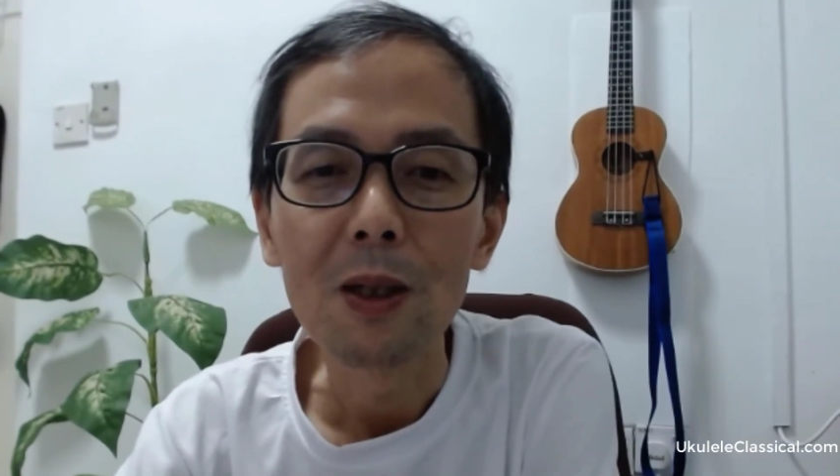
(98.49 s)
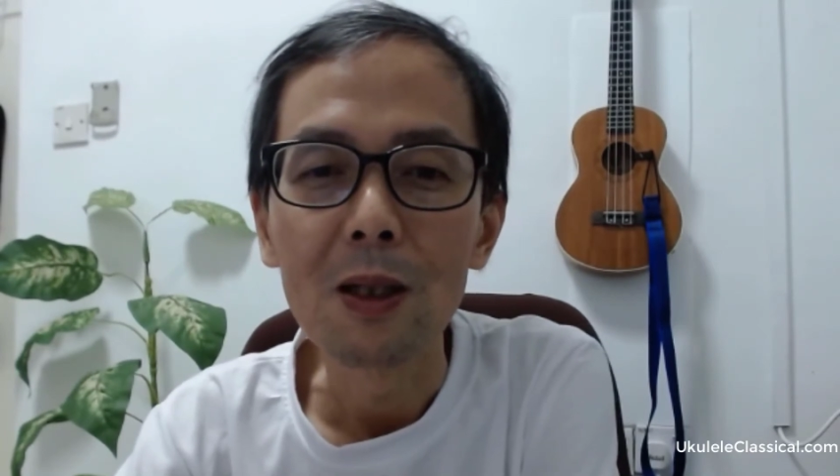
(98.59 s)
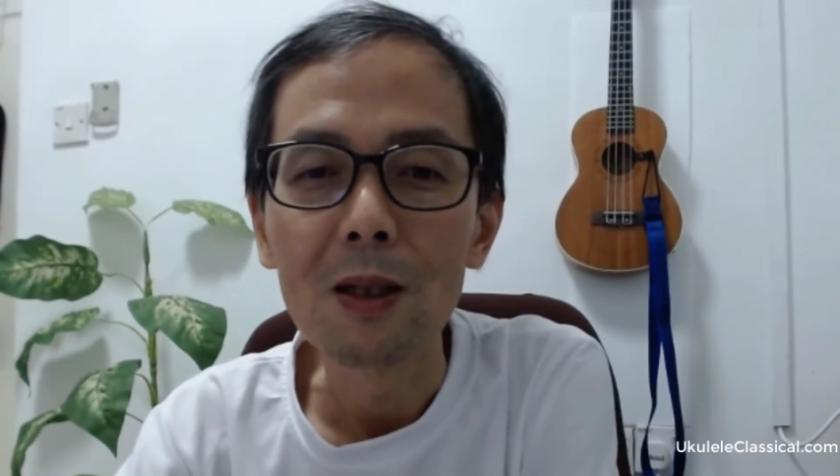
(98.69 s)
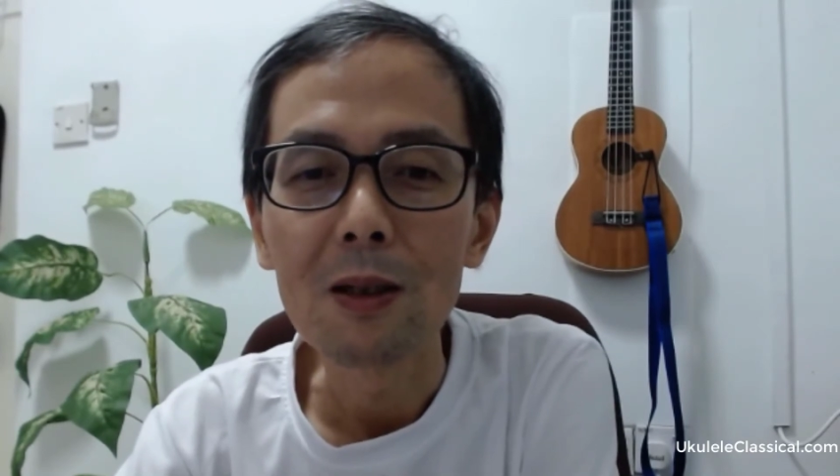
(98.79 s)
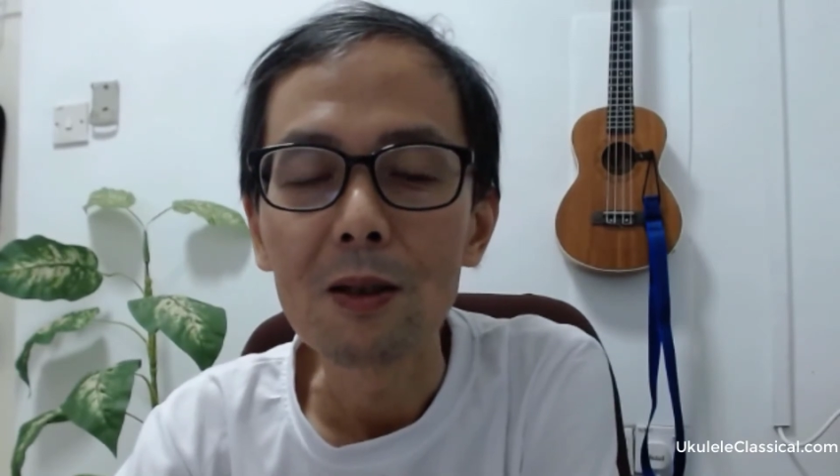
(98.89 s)

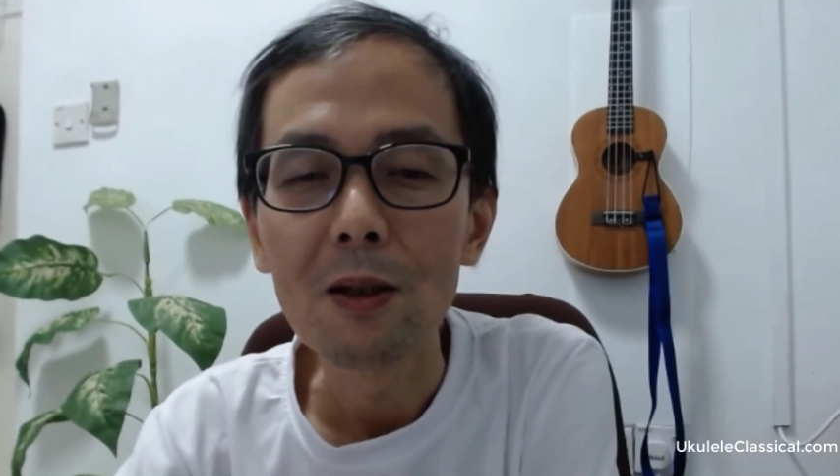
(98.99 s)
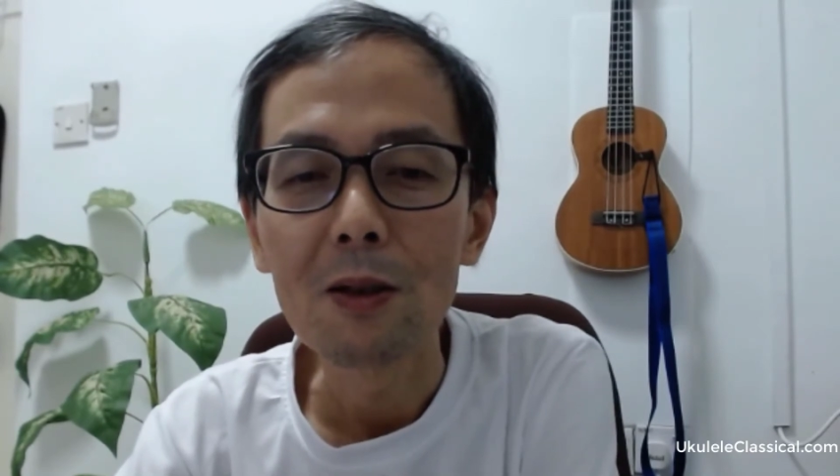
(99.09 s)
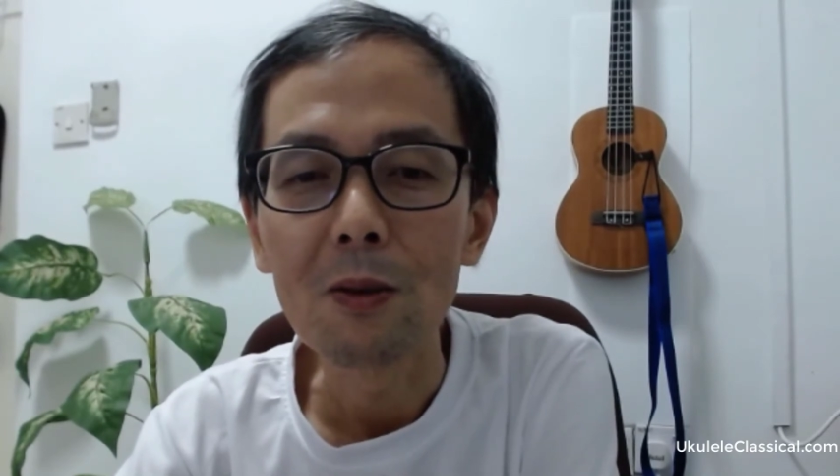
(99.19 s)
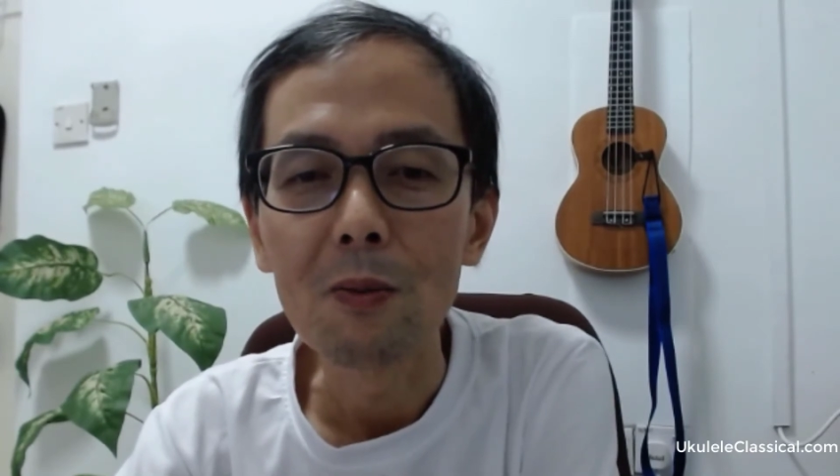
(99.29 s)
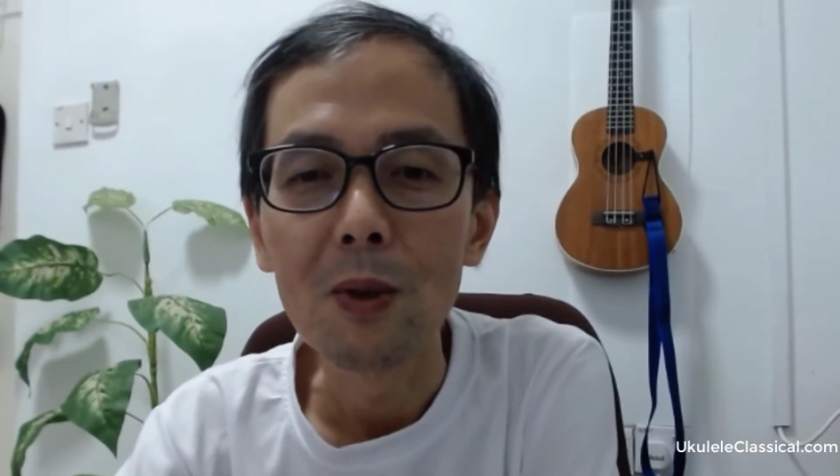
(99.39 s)
in this
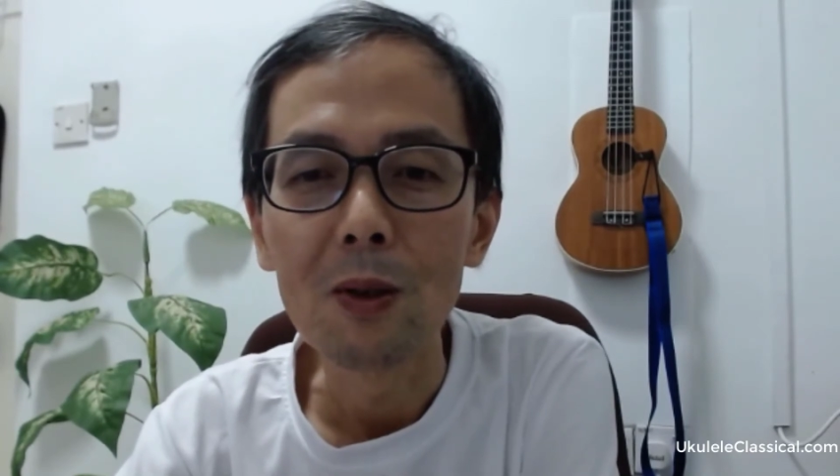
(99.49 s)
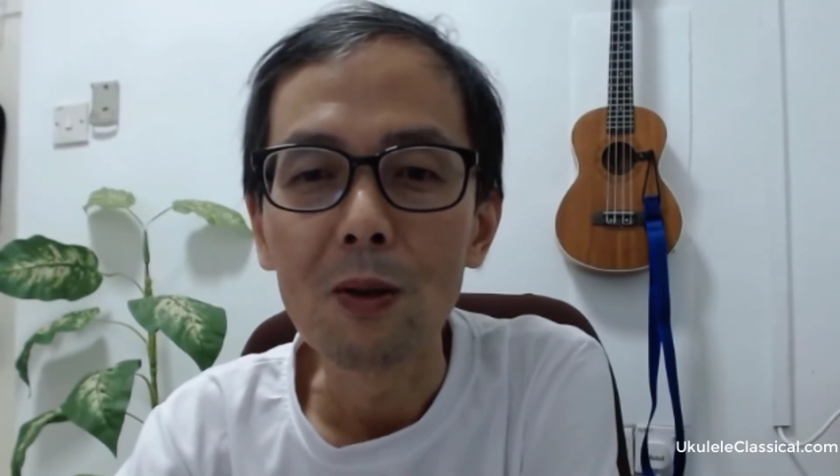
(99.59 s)
series of video,